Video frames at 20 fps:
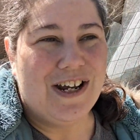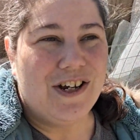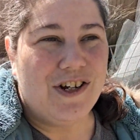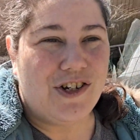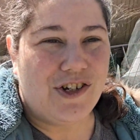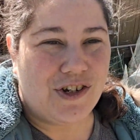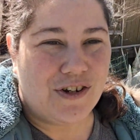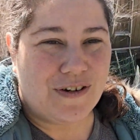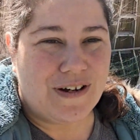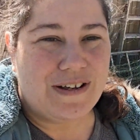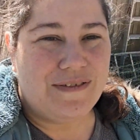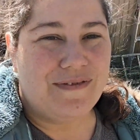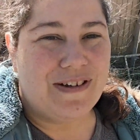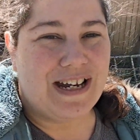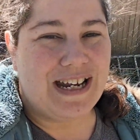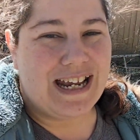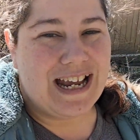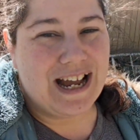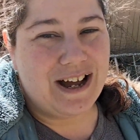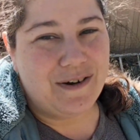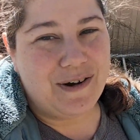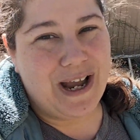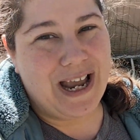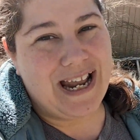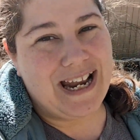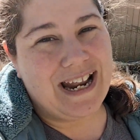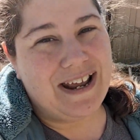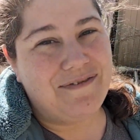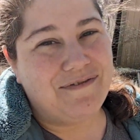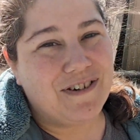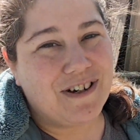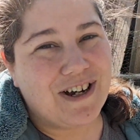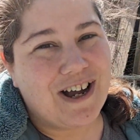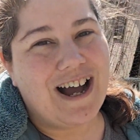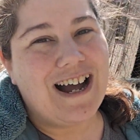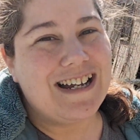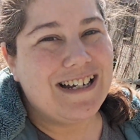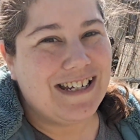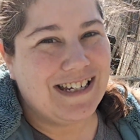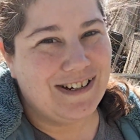shooting video, and I
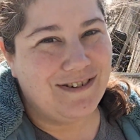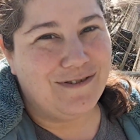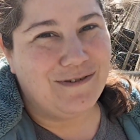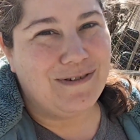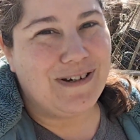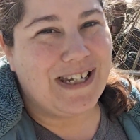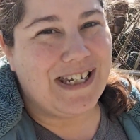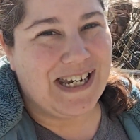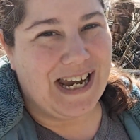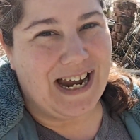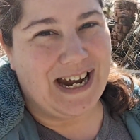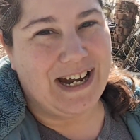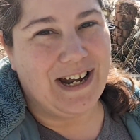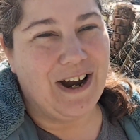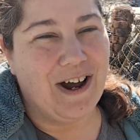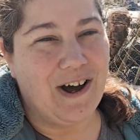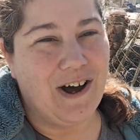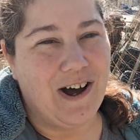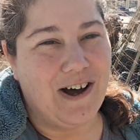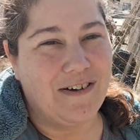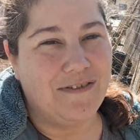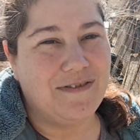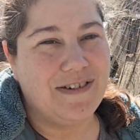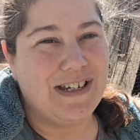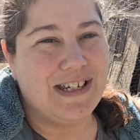forgot to sign off.